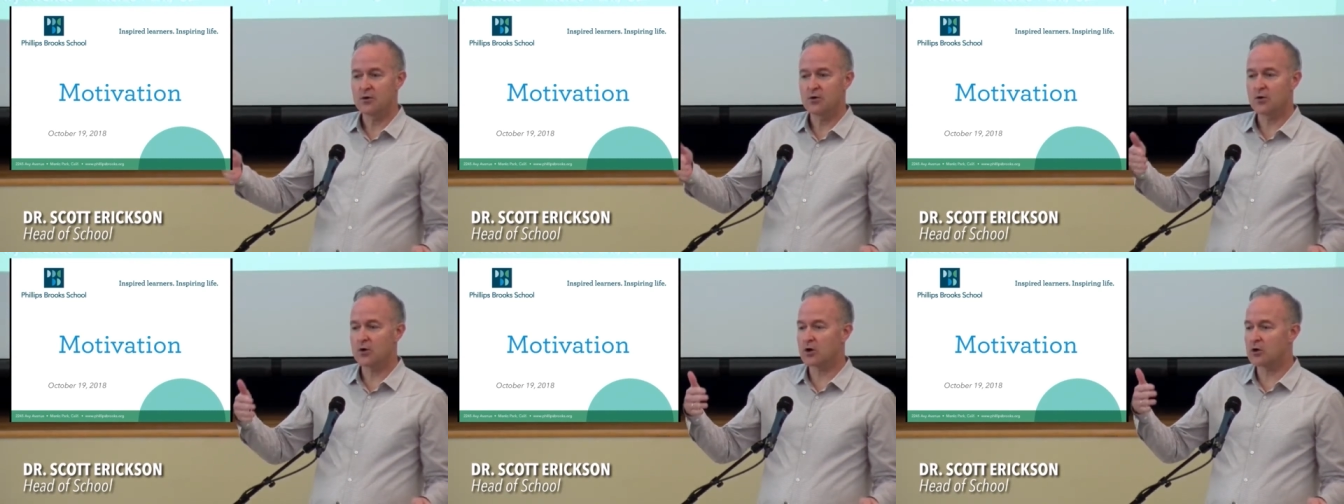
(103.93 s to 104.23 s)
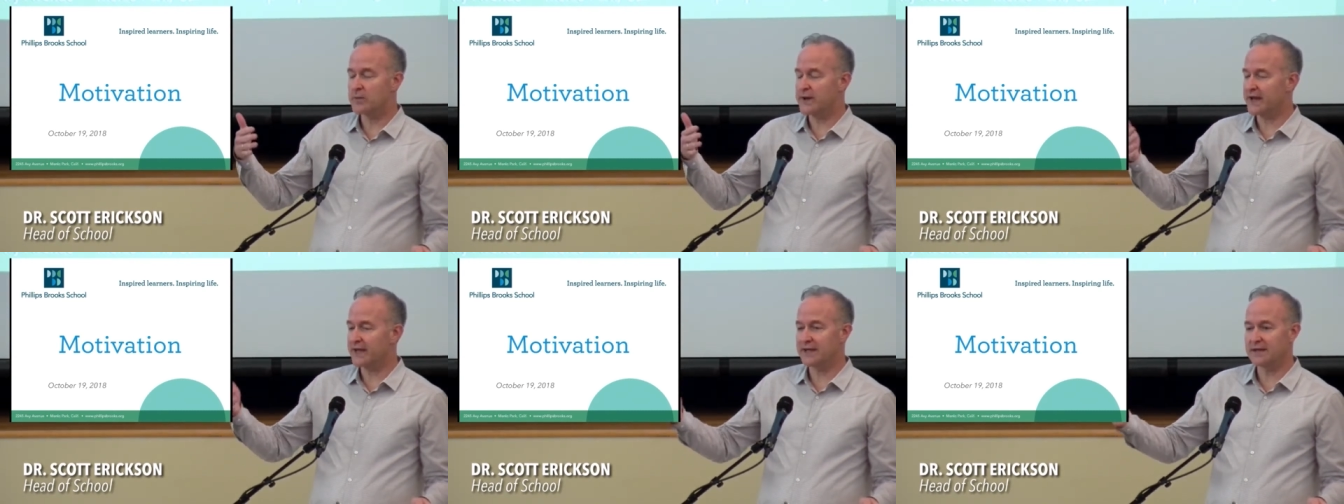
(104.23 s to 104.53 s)

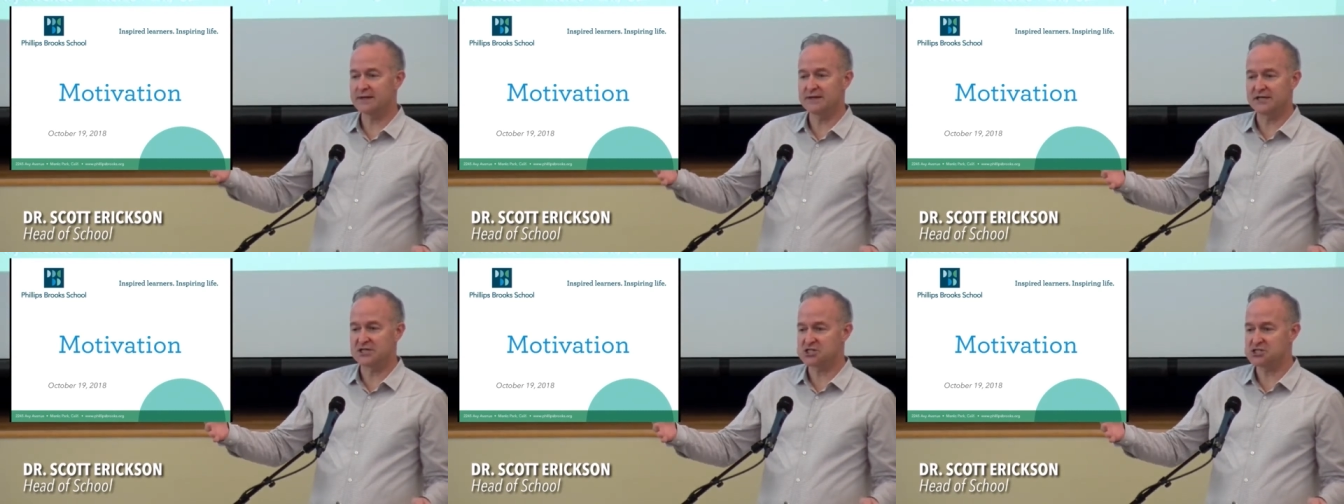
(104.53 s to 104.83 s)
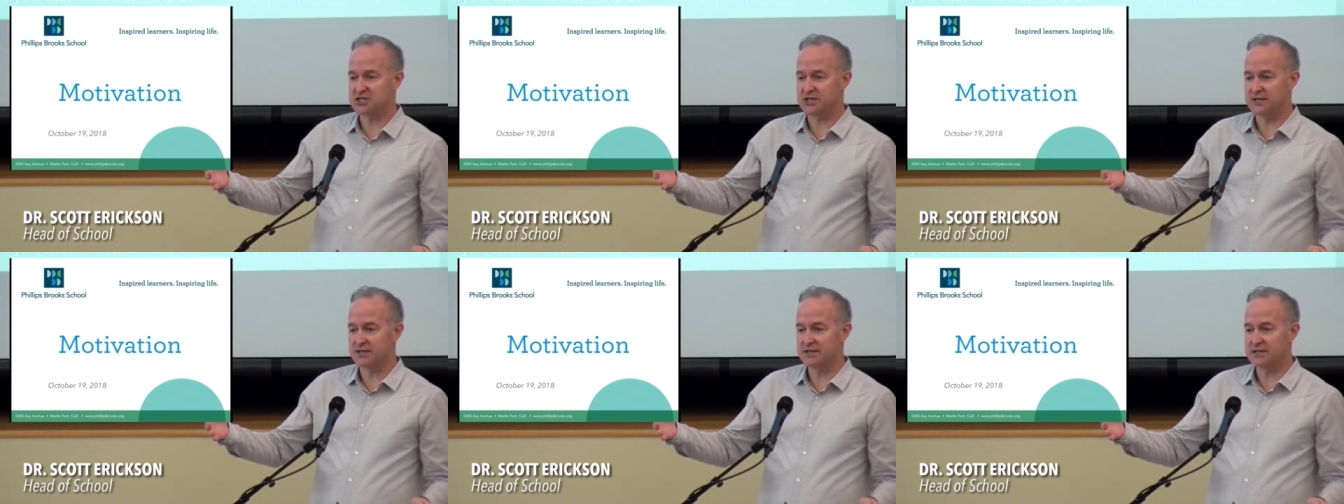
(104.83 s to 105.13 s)
or a
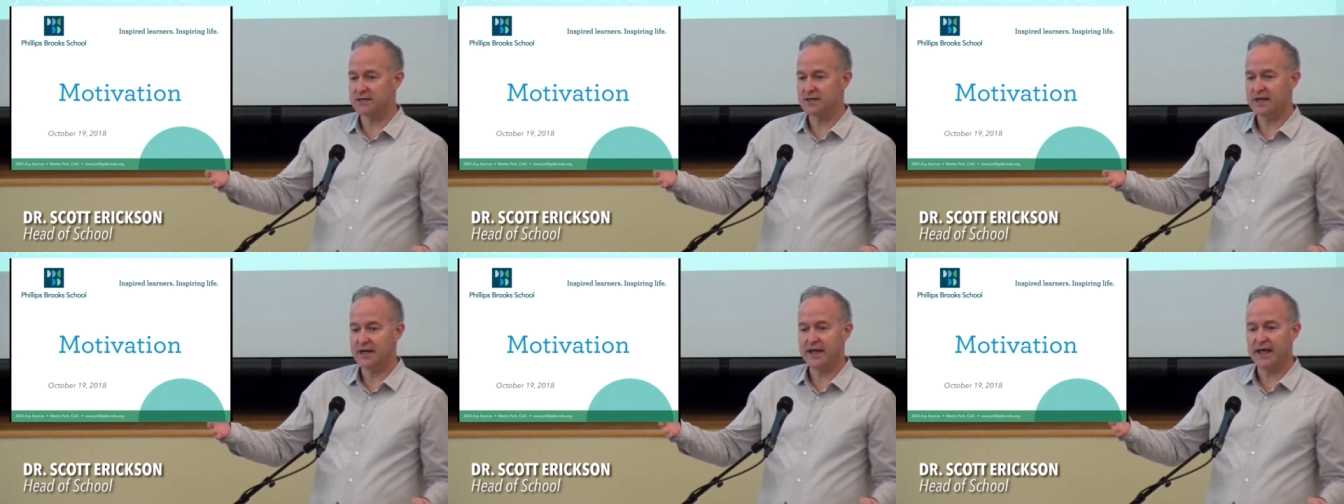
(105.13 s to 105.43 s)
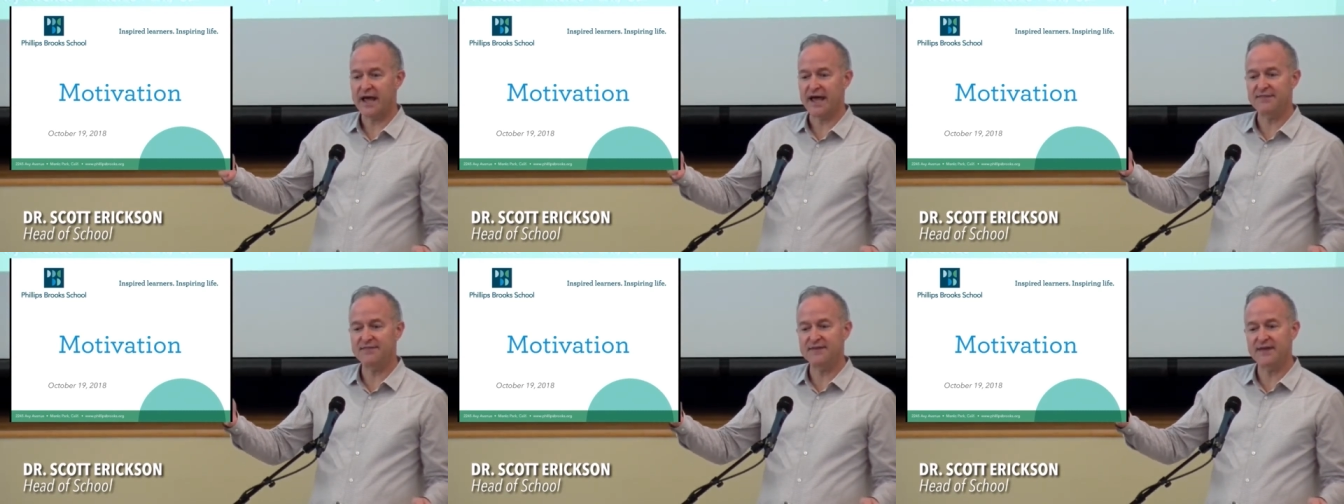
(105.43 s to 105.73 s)
recognition
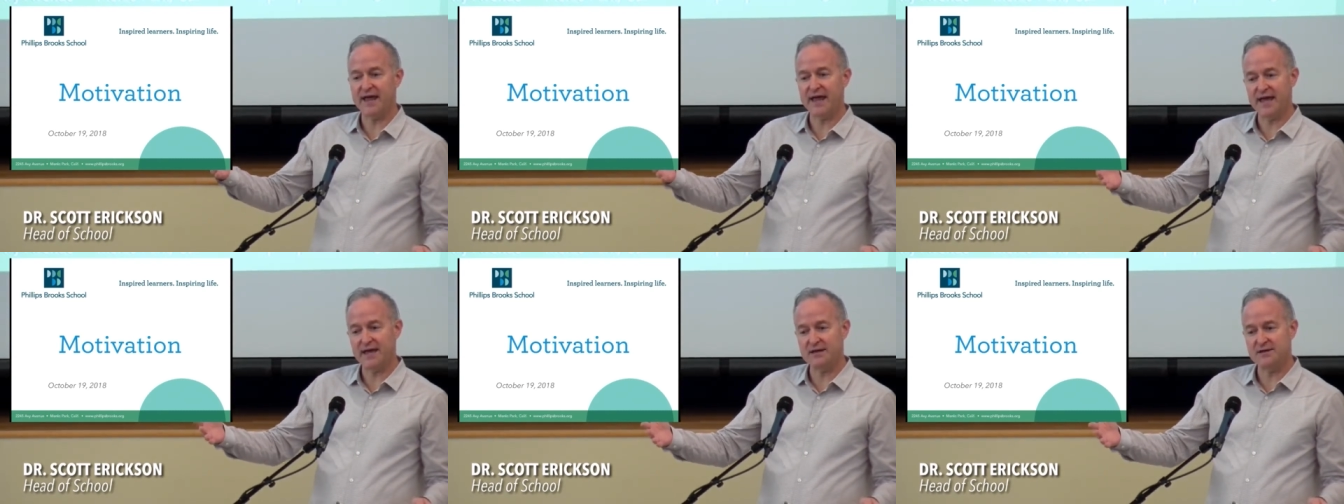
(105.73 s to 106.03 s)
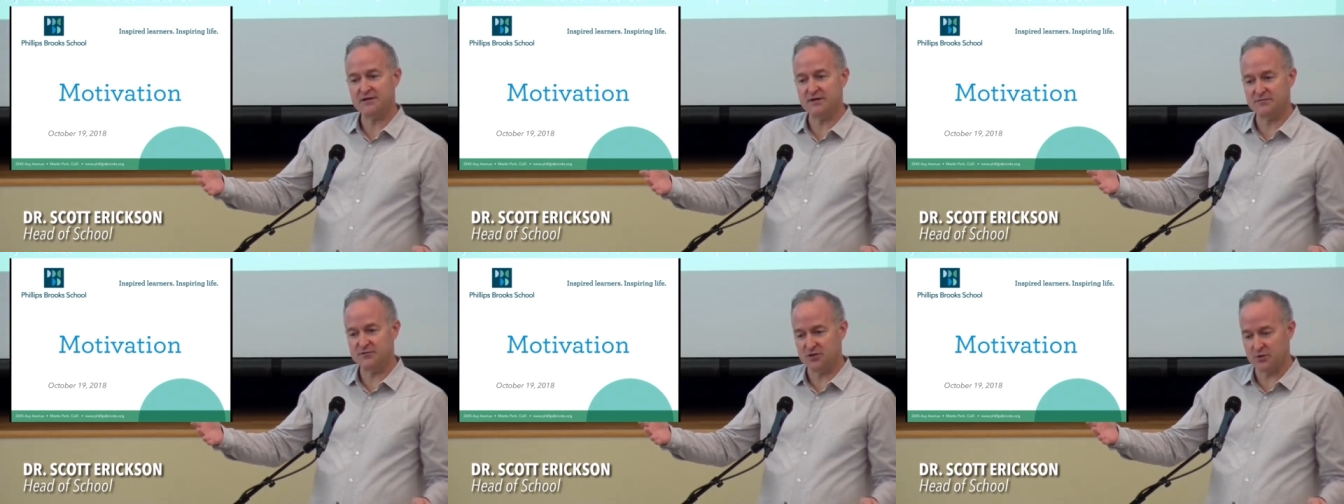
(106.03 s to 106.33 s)
at the
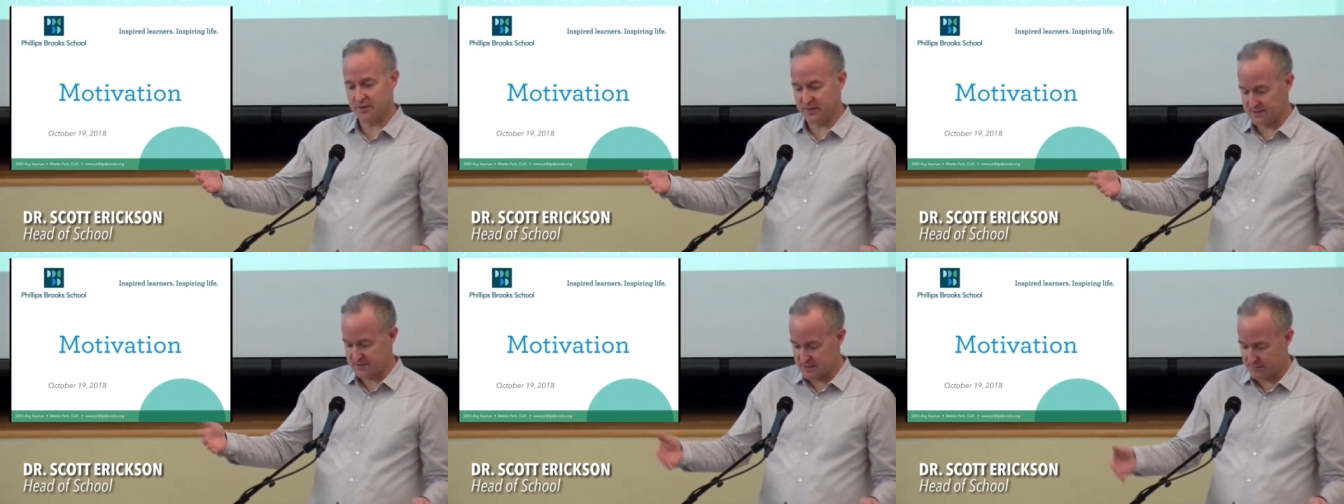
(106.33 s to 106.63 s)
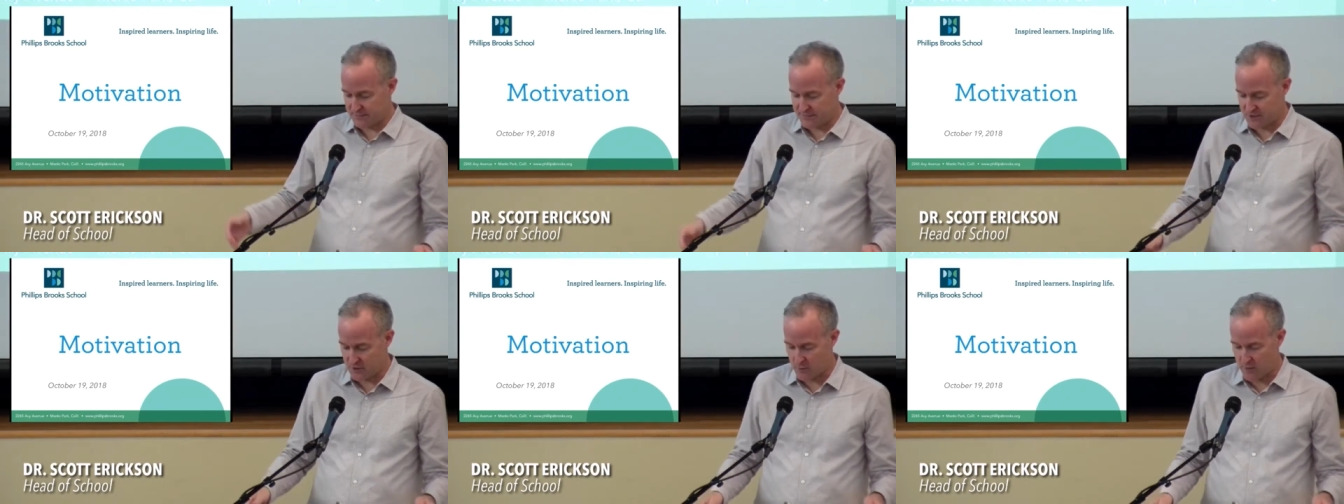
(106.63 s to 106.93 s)
end of doing
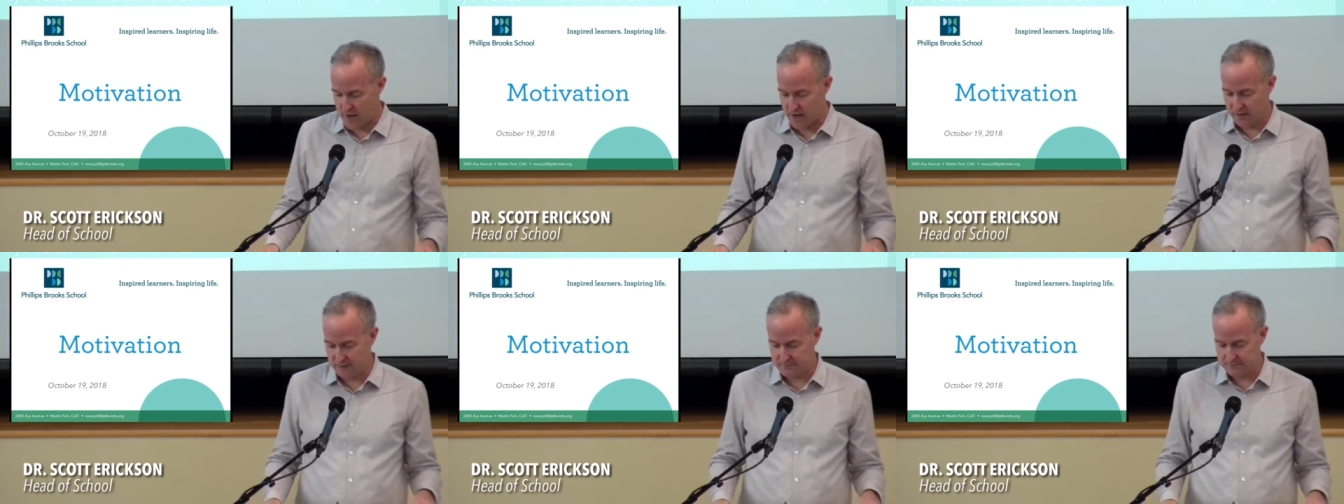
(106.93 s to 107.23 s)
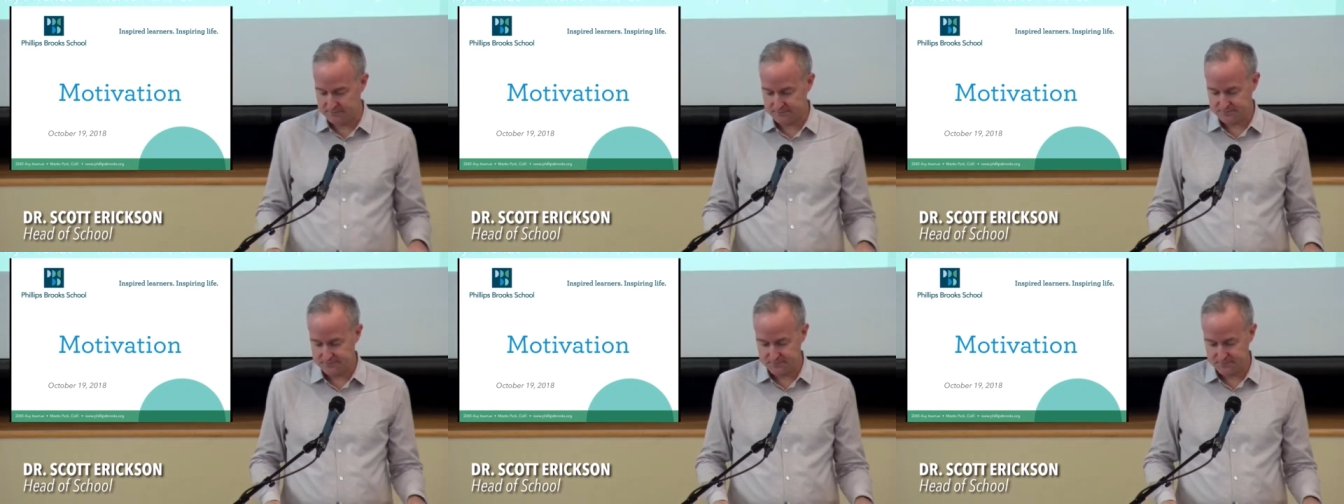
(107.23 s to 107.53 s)
something well.